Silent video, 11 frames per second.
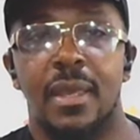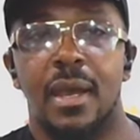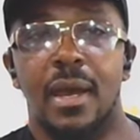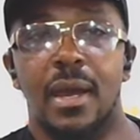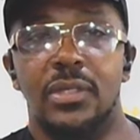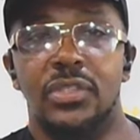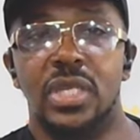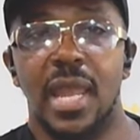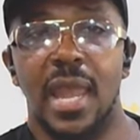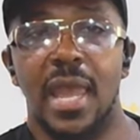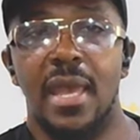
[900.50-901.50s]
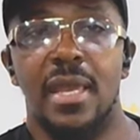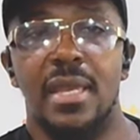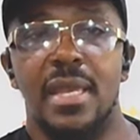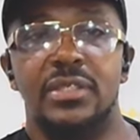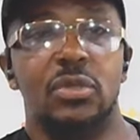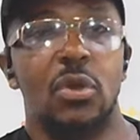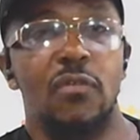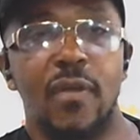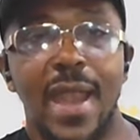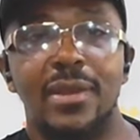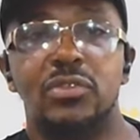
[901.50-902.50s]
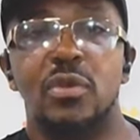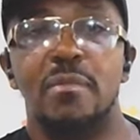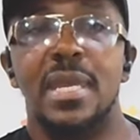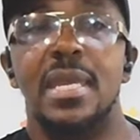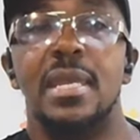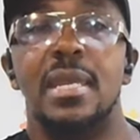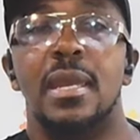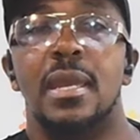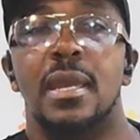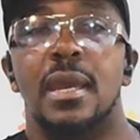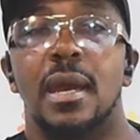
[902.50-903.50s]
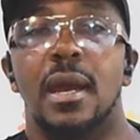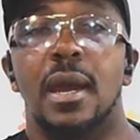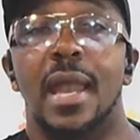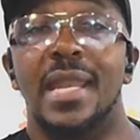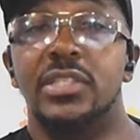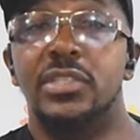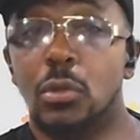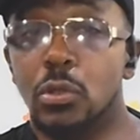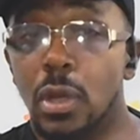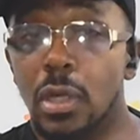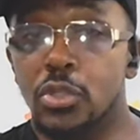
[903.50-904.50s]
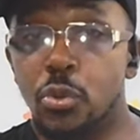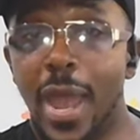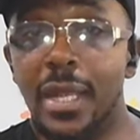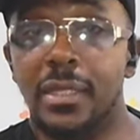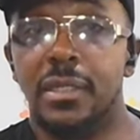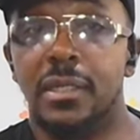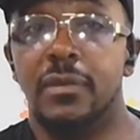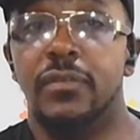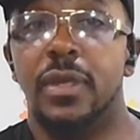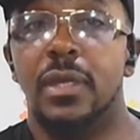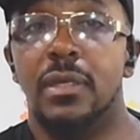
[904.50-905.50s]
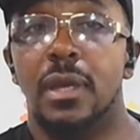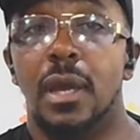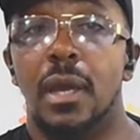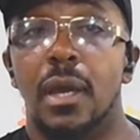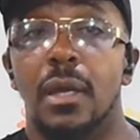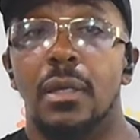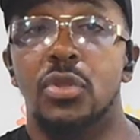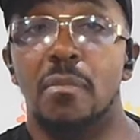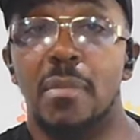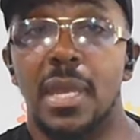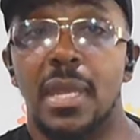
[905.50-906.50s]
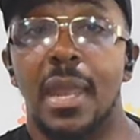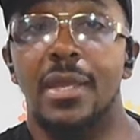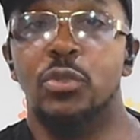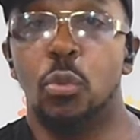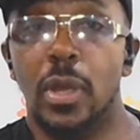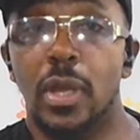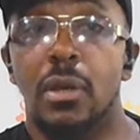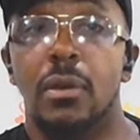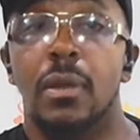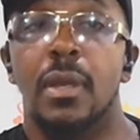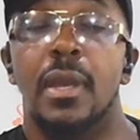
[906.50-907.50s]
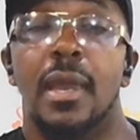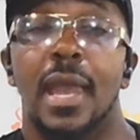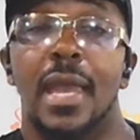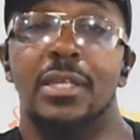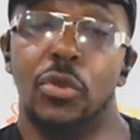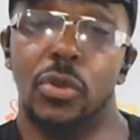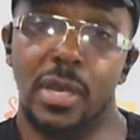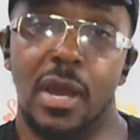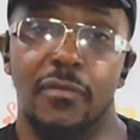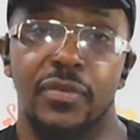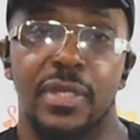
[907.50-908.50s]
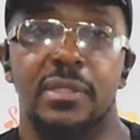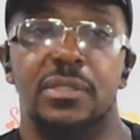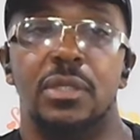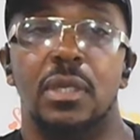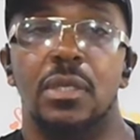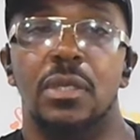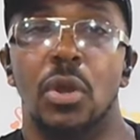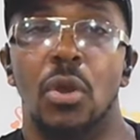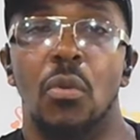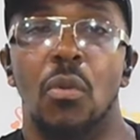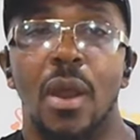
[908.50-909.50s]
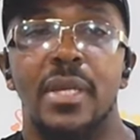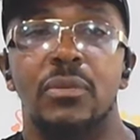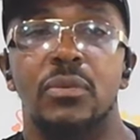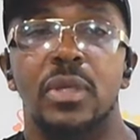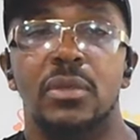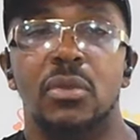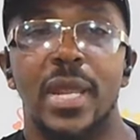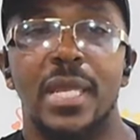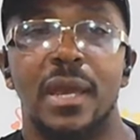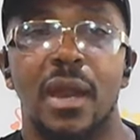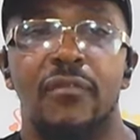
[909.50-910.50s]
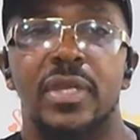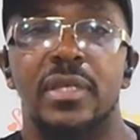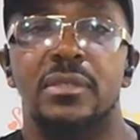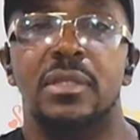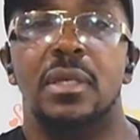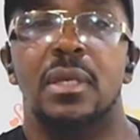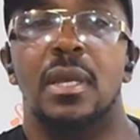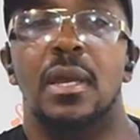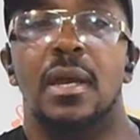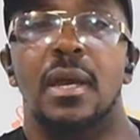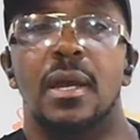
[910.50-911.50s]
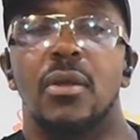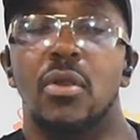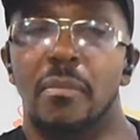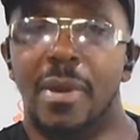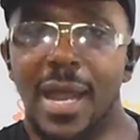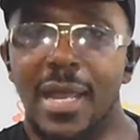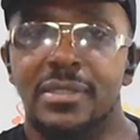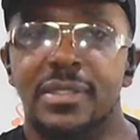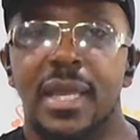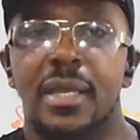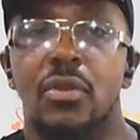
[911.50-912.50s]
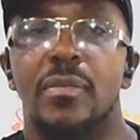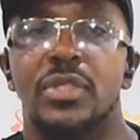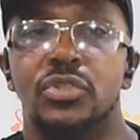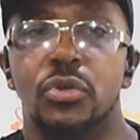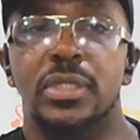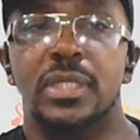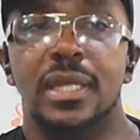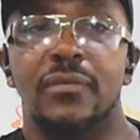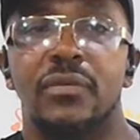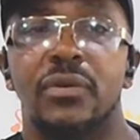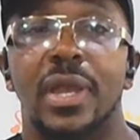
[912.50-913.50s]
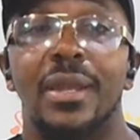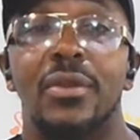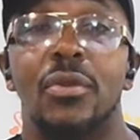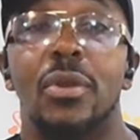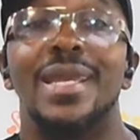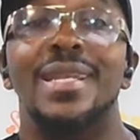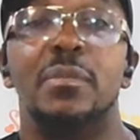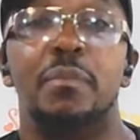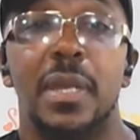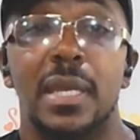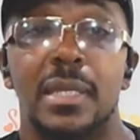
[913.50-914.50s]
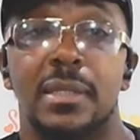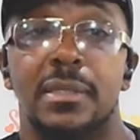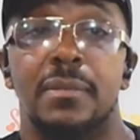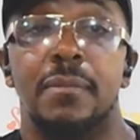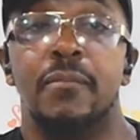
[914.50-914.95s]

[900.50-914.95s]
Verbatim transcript: uh, she had, it, it's so vital to me, uh, and it's so attractive uh, to me, as well as her confidence. You know, a woman with great confidence, uh, her mindset, her maturity level, and her independence.